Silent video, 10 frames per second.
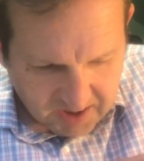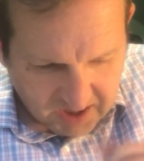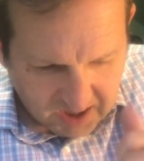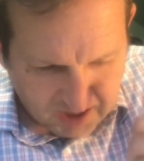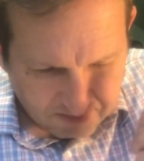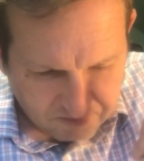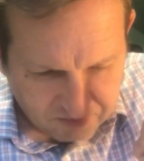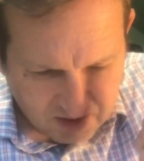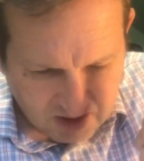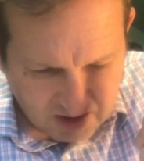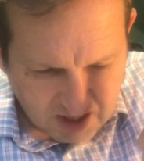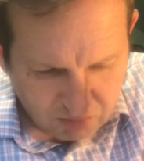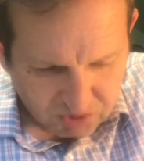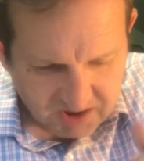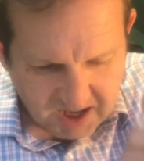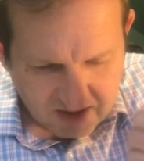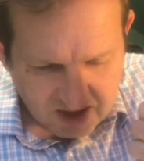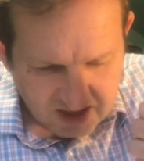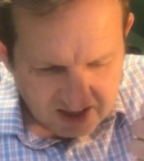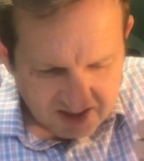um, he will say
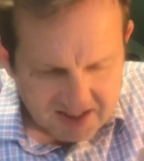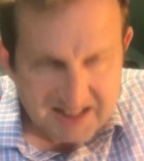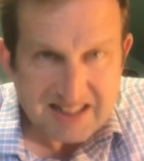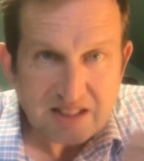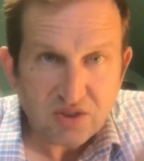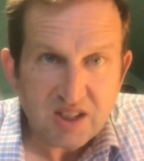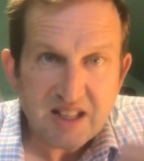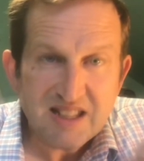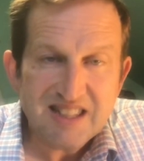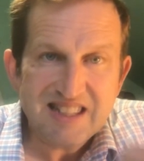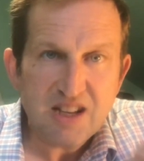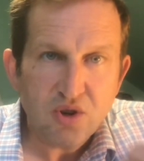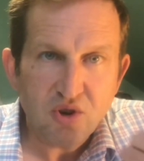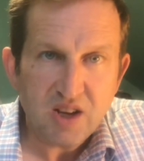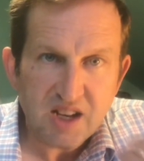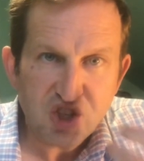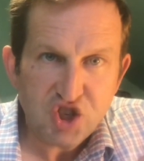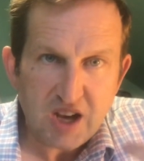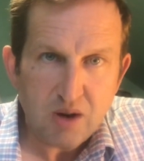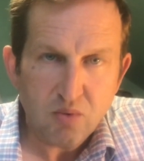that it is still considered a
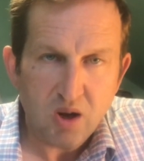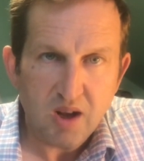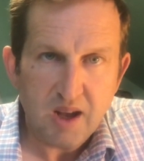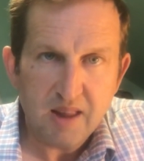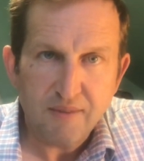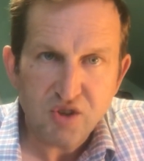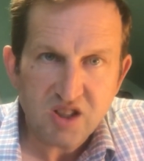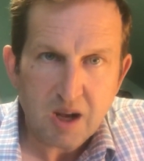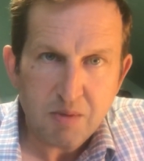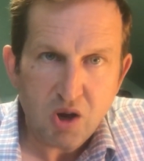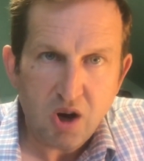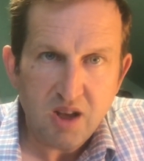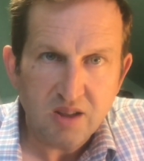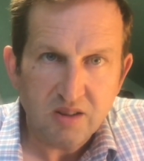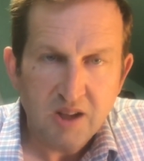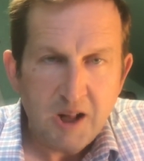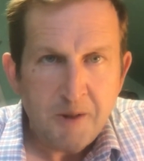shedra, and therefore it's tummy oil,